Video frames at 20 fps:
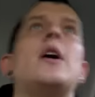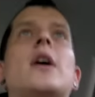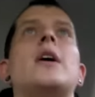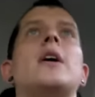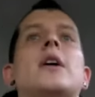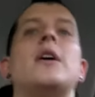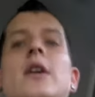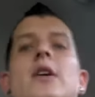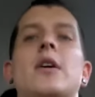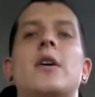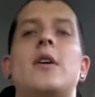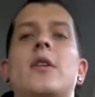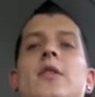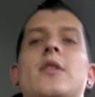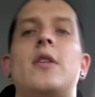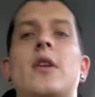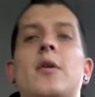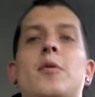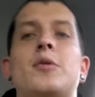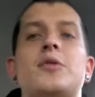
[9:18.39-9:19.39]

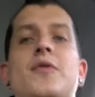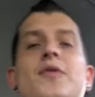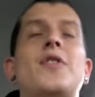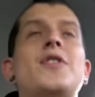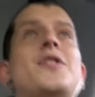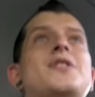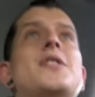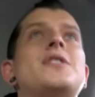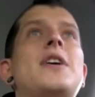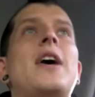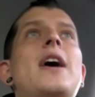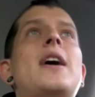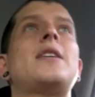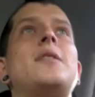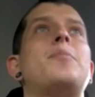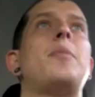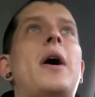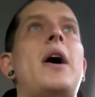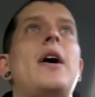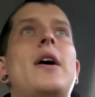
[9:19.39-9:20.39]
And it was first
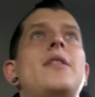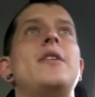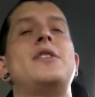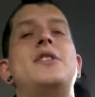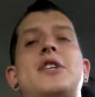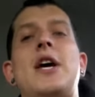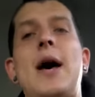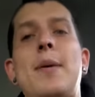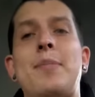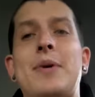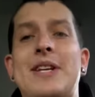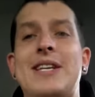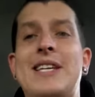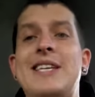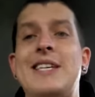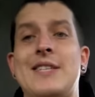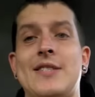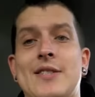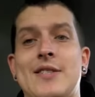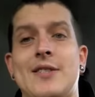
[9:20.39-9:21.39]
attacked by the
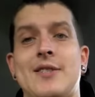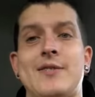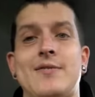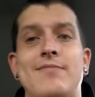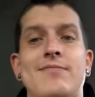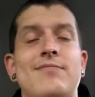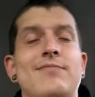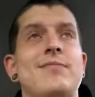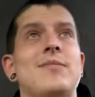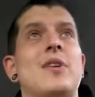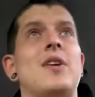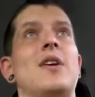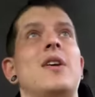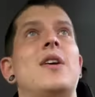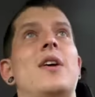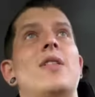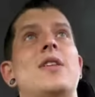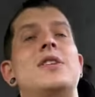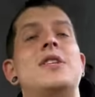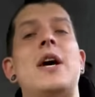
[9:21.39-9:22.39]
Japanese,
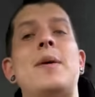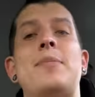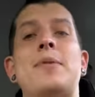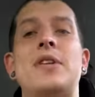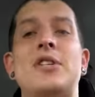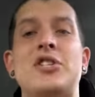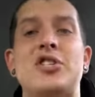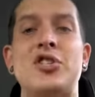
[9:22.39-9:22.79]
and the Japanese